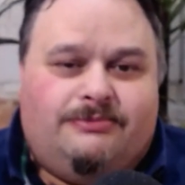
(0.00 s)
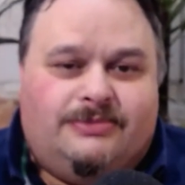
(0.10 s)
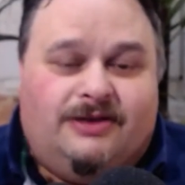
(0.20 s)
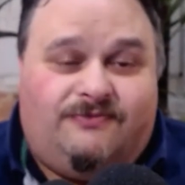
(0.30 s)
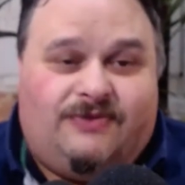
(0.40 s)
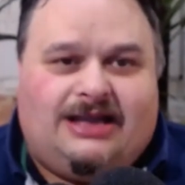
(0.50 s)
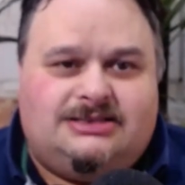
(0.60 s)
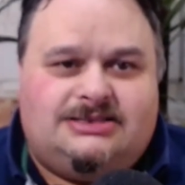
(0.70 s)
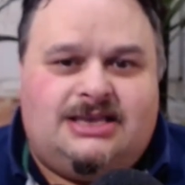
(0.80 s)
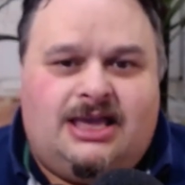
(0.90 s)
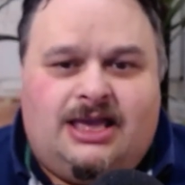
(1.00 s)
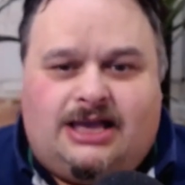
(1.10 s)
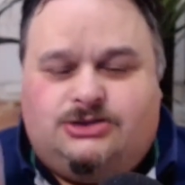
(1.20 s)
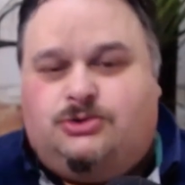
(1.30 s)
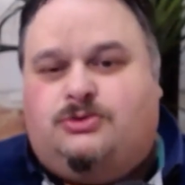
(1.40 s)
effects
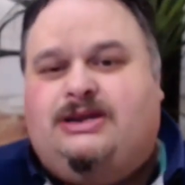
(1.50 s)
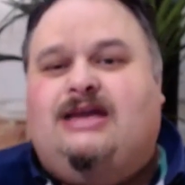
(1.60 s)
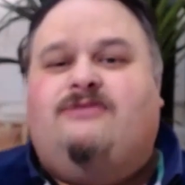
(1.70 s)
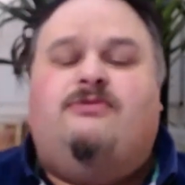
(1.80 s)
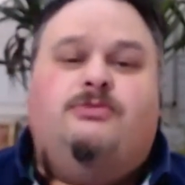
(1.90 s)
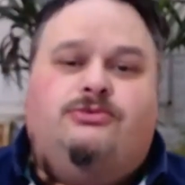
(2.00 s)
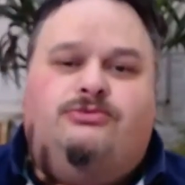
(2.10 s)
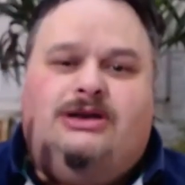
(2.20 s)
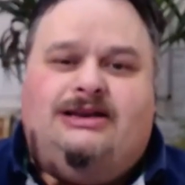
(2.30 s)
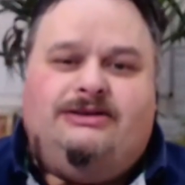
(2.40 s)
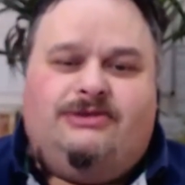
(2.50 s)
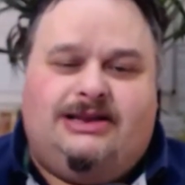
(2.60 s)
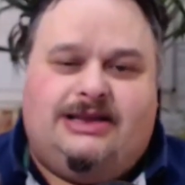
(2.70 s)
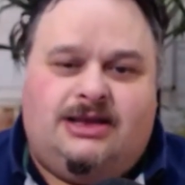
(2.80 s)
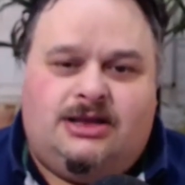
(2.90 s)
as you're going to get from the really, really